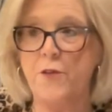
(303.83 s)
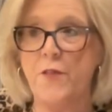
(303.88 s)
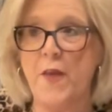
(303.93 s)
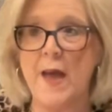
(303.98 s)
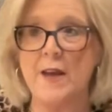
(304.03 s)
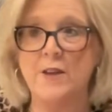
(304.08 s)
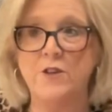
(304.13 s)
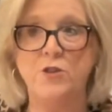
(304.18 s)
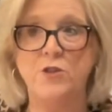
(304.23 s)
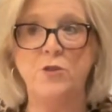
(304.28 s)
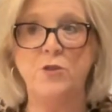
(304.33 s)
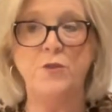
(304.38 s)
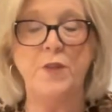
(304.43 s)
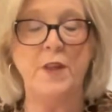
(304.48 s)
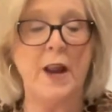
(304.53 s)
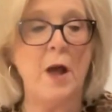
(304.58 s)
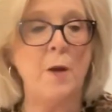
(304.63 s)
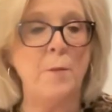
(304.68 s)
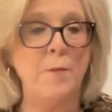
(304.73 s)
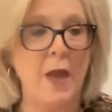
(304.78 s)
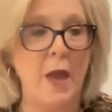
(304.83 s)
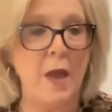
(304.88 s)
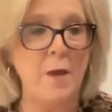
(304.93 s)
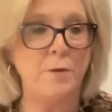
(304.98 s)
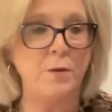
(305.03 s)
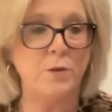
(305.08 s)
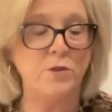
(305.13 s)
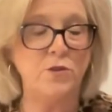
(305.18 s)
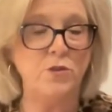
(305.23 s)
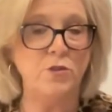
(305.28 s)
that too, that I'll be
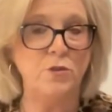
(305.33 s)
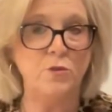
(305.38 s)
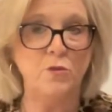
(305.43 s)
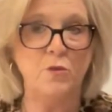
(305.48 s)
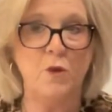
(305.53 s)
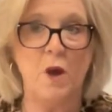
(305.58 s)
able to,